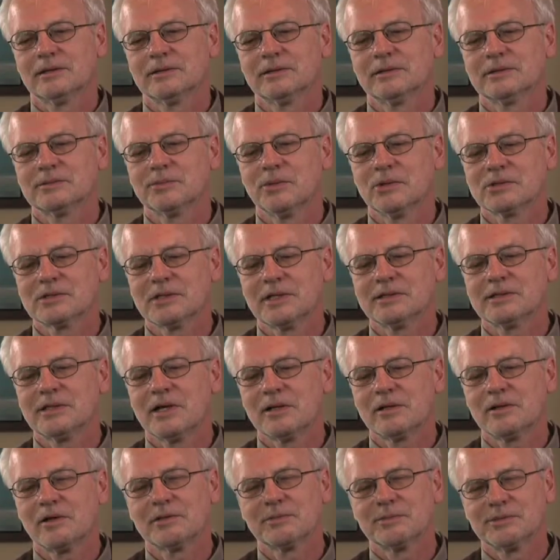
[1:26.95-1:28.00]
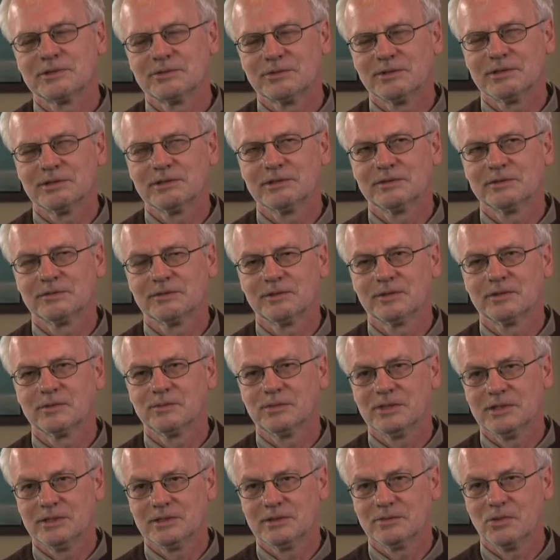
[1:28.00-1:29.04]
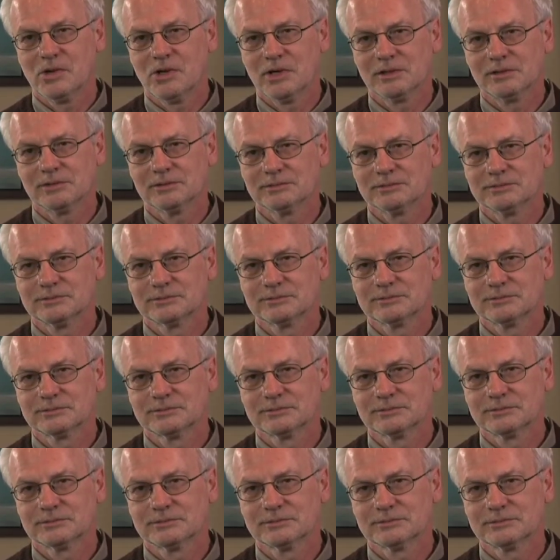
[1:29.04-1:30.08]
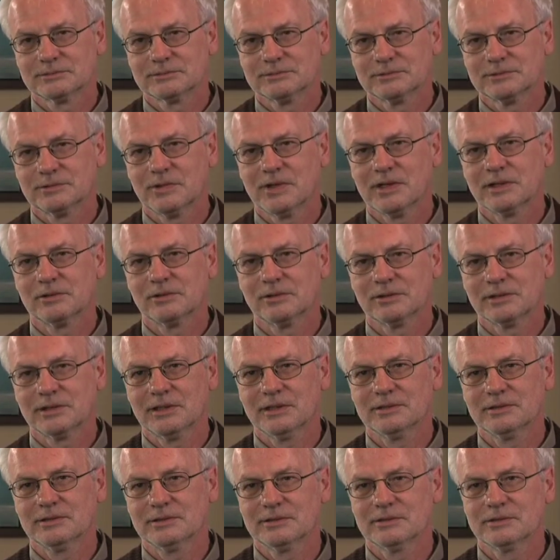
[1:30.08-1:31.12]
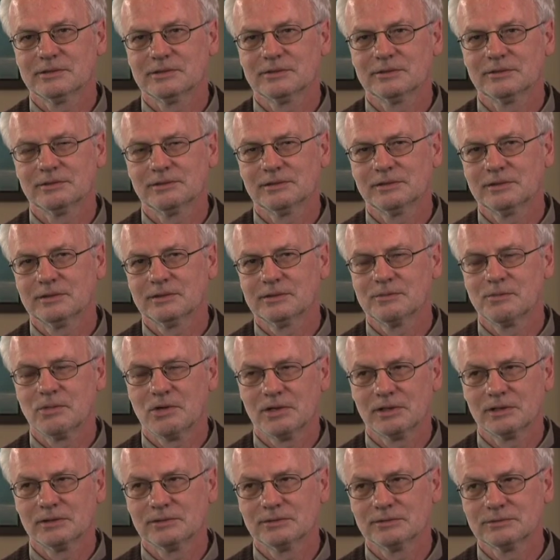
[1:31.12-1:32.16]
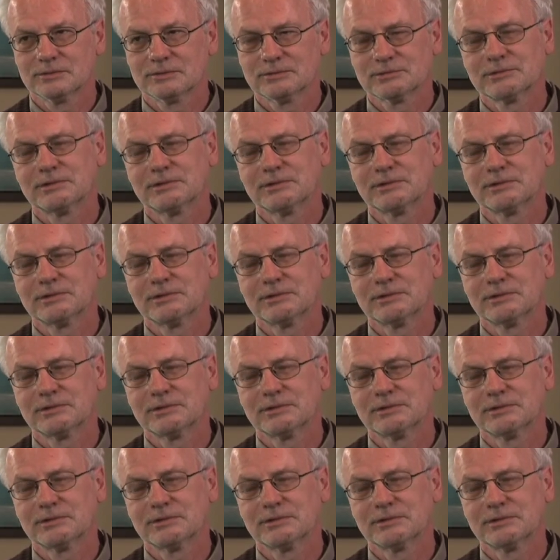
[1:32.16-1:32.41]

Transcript: It's mostly a dialogue between me and the model. I look at the model.